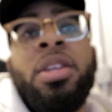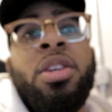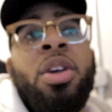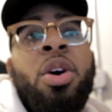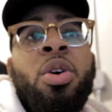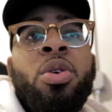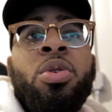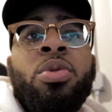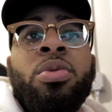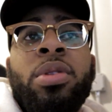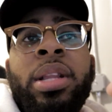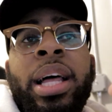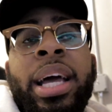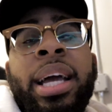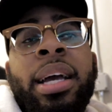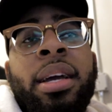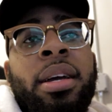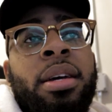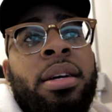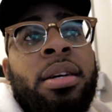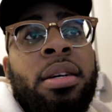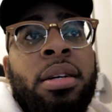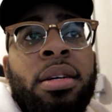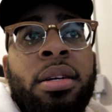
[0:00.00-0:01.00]
But don't
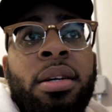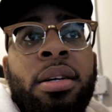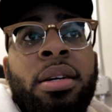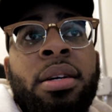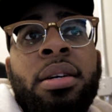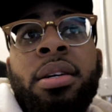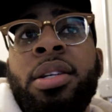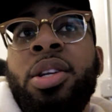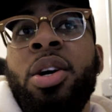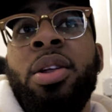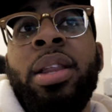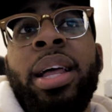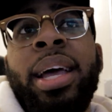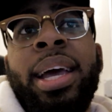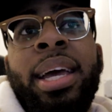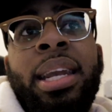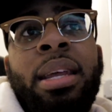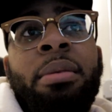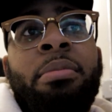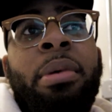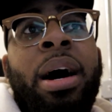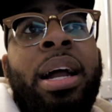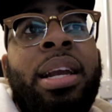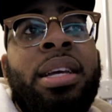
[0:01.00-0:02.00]
like, don't let
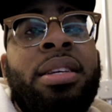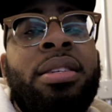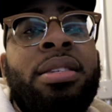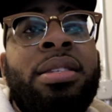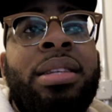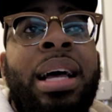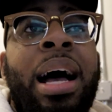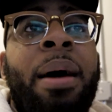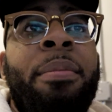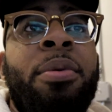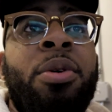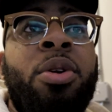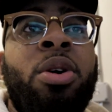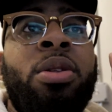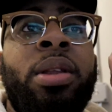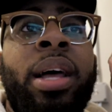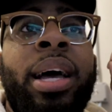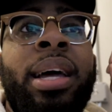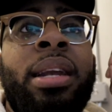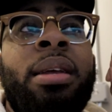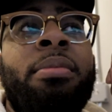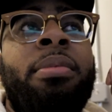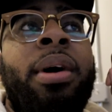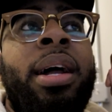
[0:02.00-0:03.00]
anybody stop you. Don't
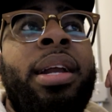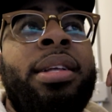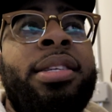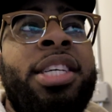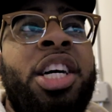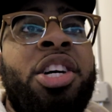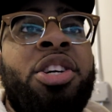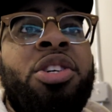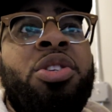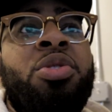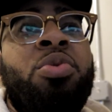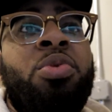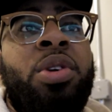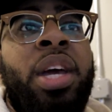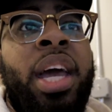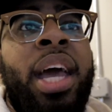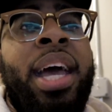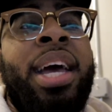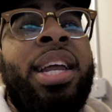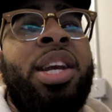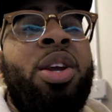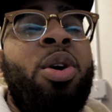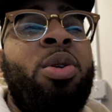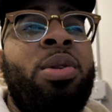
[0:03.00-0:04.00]
let anybody tell you you
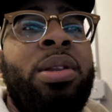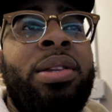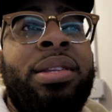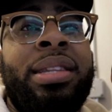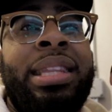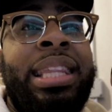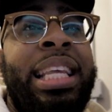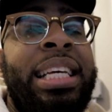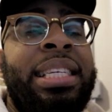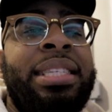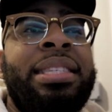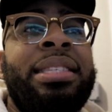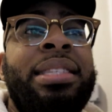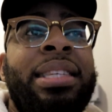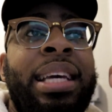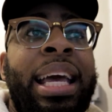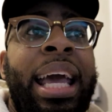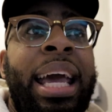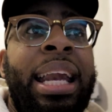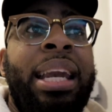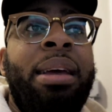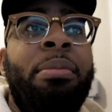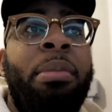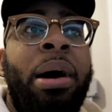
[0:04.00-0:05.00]
can't. Don't listen
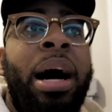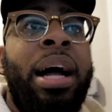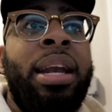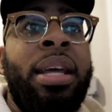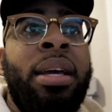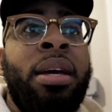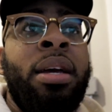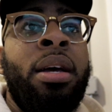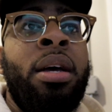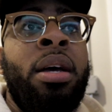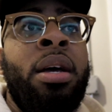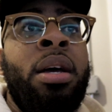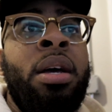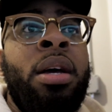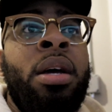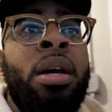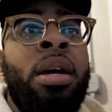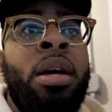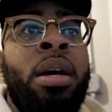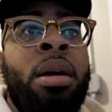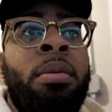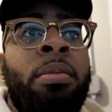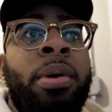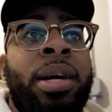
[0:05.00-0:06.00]
to anybody,
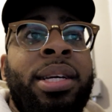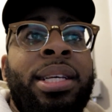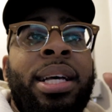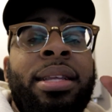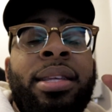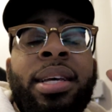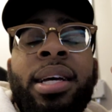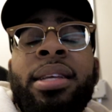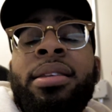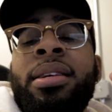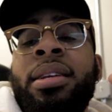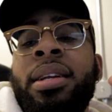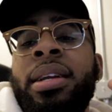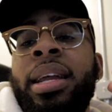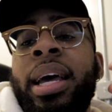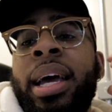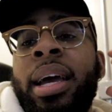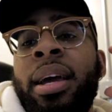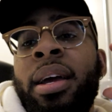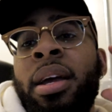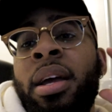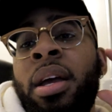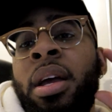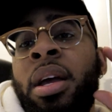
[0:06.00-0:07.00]
because at the end of the
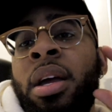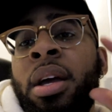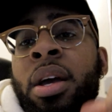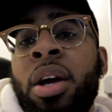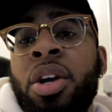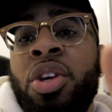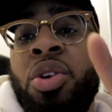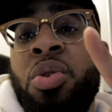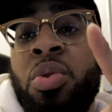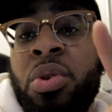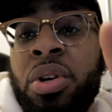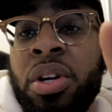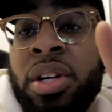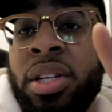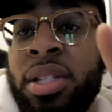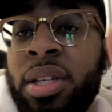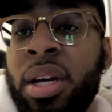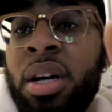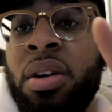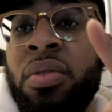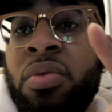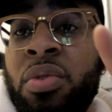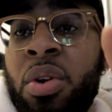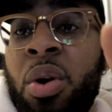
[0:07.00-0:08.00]
day, you
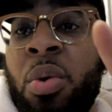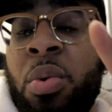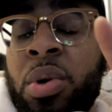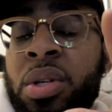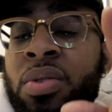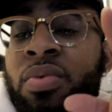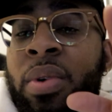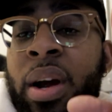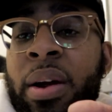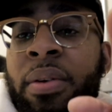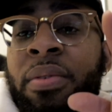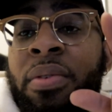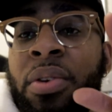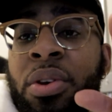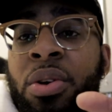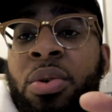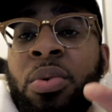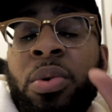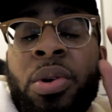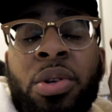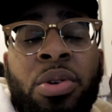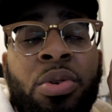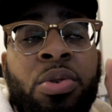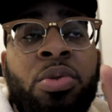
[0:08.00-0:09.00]
yourself know what's right for
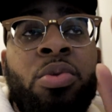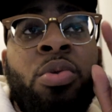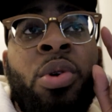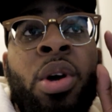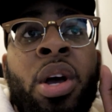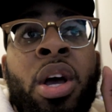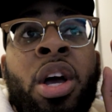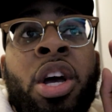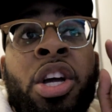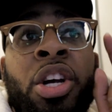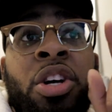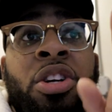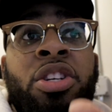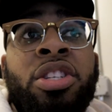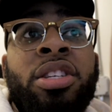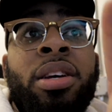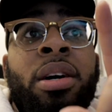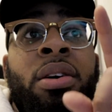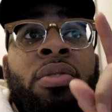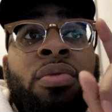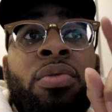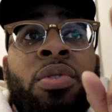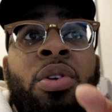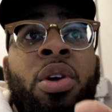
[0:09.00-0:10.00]
you, and you
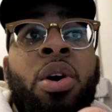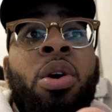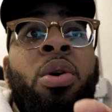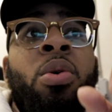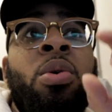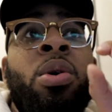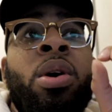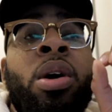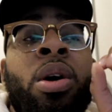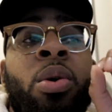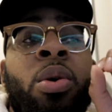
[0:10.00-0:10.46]
yourself know